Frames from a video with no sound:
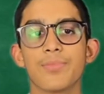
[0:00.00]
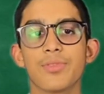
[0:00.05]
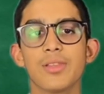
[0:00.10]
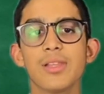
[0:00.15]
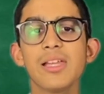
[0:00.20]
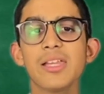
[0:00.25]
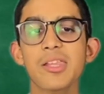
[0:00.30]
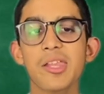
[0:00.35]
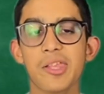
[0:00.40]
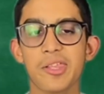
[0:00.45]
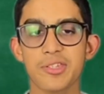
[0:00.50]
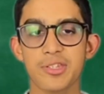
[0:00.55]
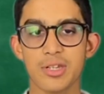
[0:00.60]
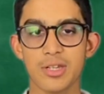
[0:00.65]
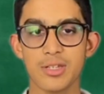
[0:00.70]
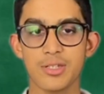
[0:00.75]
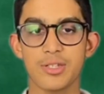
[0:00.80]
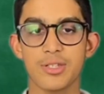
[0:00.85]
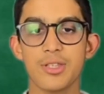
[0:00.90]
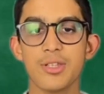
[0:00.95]
Let's
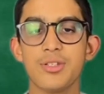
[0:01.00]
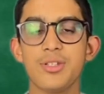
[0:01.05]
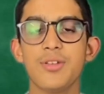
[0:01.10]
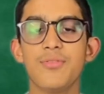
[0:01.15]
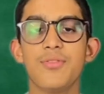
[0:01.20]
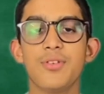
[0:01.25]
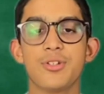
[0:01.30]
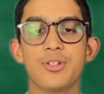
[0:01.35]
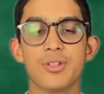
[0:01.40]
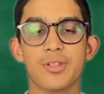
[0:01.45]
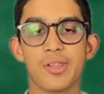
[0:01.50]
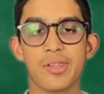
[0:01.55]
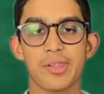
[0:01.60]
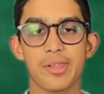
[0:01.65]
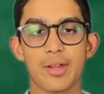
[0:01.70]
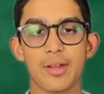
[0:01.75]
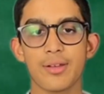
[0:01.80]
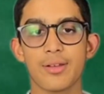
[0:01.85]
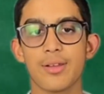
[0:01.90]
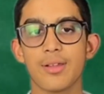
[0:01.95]
change the division
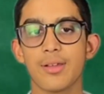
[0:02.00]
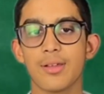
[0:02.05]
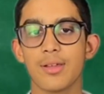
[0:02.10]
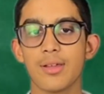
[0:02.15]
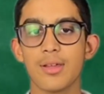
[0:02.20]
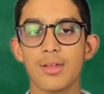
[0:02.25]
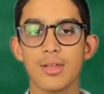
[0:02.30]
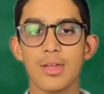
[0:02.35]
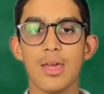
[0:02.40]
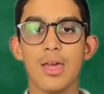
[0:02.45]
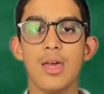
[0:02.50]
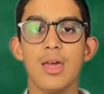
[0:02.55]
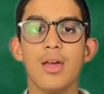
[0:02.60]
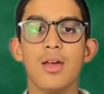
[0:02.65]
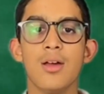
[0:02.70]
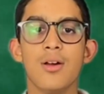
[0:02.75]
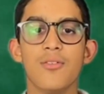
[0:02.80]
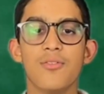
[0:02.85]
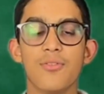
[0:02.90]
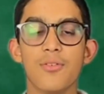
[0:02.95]
sign.
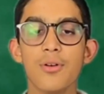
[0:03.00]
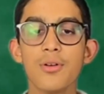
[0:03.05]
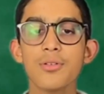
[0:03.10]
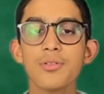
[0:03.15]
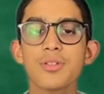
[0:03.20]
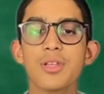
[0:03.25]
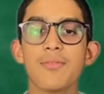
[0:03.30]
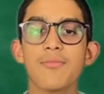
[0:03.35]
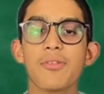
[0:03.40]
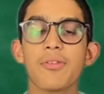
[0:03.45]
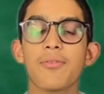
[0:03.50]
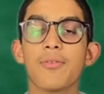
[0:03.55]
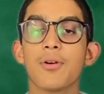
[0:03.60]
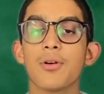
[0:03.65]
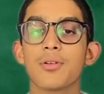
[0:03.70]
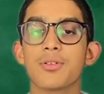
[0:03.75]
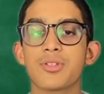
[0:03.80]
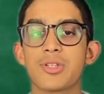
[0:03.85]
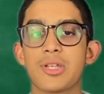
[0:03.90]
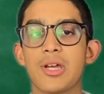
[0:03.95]
4 times
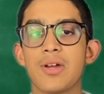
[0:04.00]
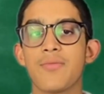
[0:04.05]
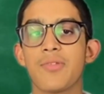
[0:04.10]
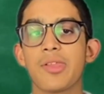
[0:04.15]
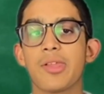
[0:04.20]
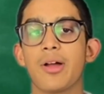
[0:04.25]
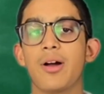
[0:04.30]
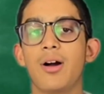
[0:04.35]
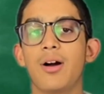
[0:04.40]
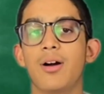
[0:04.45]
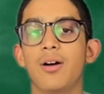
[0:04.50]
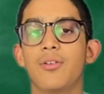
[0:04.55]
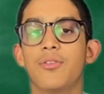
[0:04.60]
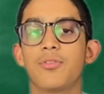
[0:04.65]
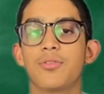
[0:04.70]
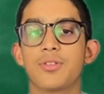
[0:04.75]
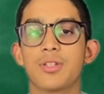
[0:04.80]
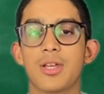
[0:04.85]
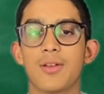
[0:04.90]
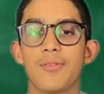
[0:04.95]
4 times
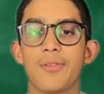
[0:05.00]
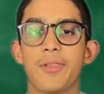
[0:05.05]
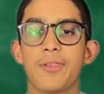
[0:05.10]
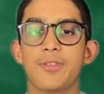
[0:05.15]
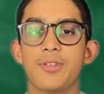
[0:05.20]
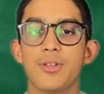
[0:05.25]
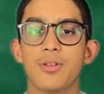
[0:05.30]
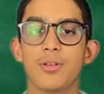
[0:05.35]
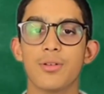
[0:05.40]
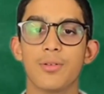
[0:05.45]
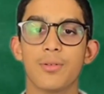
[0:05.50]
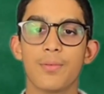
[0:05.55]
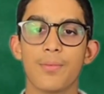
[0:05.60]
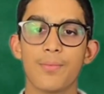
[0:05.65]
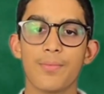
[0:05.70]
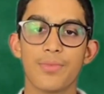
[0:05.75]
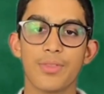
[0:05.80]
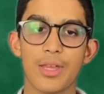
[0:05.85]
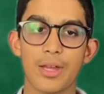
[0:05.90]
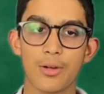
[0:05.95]
half times 2.
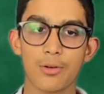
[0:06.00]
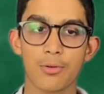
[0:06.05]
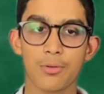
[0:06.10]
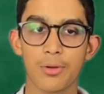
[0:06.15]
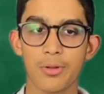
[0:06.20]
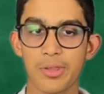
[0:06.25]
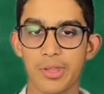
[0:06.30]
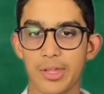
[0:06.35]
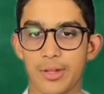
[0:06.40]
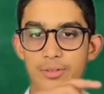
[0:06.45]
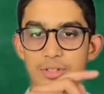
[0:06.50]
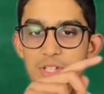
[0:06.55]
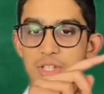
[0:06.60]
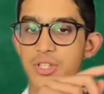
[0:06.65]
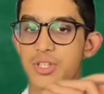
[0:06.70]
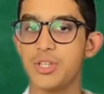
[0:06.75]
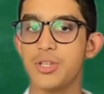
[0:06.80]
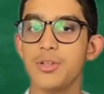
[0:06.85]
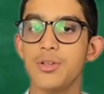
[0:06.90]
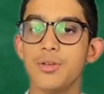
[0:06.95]
Now cross out
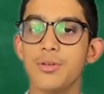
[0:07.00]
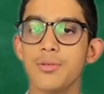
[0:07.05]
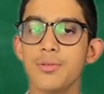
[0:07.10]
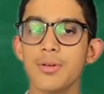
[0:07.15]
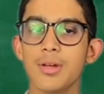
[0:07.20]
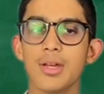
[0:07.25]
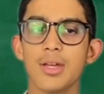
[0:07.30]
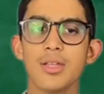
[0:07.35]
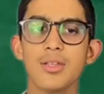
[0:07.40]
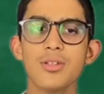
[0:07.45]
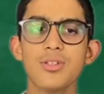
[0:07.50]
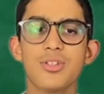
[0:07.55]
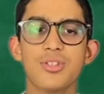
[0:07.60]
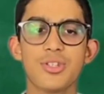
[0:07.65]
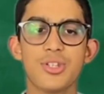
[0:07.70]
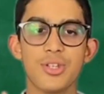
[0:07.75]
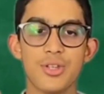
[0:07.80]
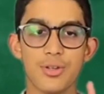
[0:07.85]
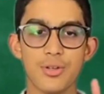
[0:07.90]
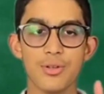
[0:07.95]
2
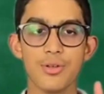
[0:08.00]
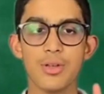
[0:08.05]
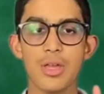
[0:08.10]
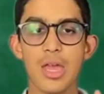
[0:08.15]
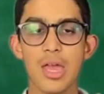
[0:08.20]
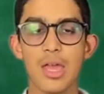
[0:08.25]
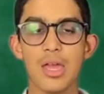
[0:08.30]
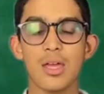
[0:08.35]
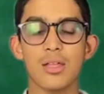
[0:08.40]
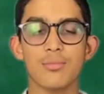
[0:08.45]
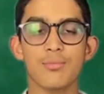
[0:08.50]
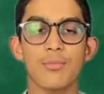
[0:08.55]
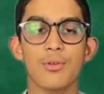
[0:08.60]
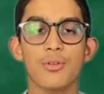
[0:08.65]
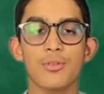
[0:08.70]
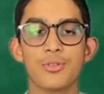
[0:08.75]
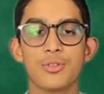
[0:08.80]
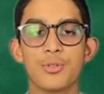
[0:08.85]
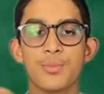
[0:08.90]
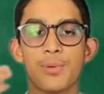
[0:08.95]
and
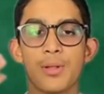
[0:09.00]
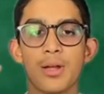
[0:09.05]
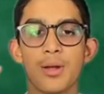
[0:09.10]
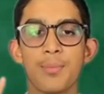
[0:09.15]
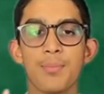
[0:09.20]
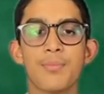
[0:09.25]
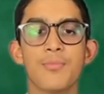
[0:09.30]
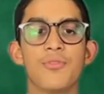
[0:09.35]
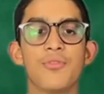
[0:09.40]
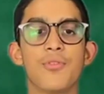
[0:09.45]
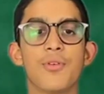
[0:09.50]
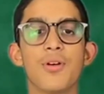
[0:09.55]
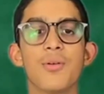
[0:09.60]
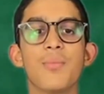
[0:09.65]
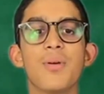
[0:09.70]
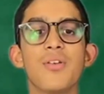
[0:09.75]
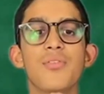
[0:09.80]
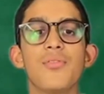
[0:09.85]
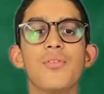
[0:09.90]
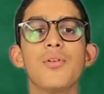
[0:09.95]
multiply 4
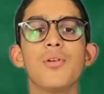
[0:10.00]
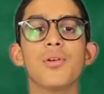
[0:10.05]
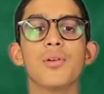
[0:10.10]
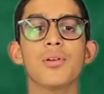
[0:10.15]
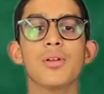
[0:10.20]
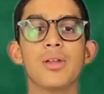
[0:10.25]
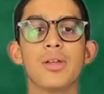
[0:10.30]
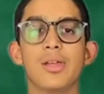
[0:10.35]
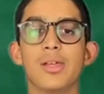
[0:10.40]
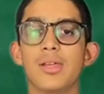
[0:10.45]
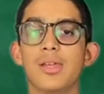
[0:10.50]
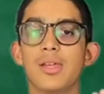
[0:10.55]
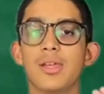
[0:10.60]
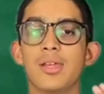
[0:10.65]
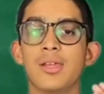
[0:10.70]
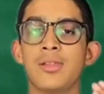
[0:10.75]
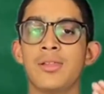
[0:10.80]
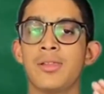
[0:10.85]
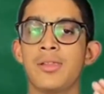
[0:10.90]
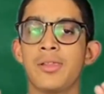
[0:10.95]
by 4.
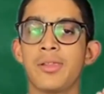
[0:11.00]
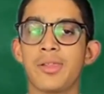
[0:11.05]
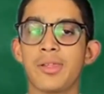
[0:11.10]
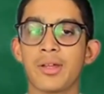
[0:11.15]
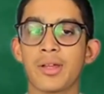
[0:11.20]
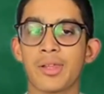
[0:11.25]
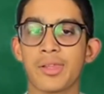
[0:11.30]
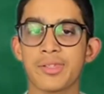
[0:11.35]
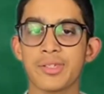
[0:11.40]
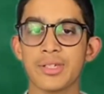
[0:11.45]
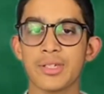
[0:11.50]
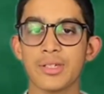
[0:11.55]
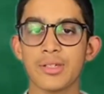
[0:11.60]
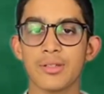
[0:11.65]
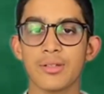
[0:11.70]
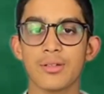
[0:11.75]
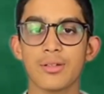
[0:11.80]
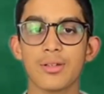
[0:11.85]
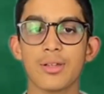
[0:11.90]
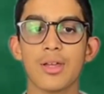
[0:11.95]
It's
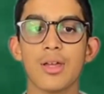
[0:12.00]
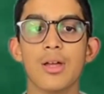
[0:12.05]
16.